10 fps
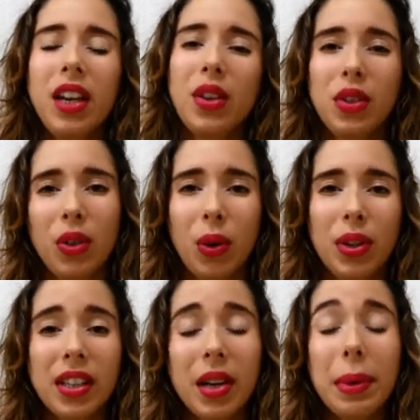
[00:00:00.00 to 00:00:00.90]
so
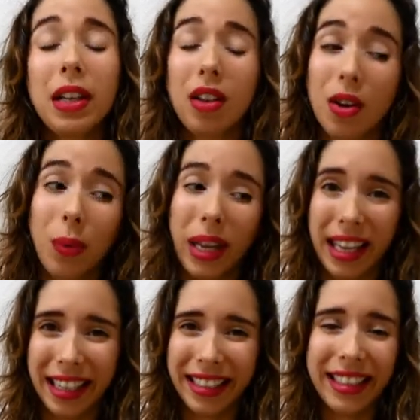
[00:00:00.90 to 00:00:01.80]
it's gonna be a long
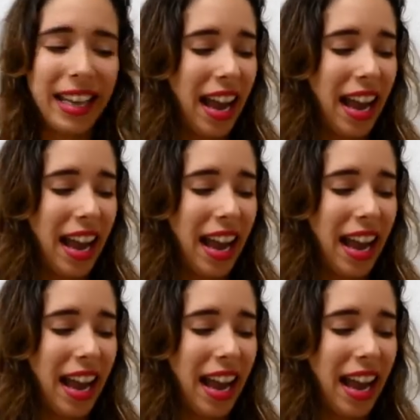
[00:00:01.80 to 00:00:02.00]
weekend,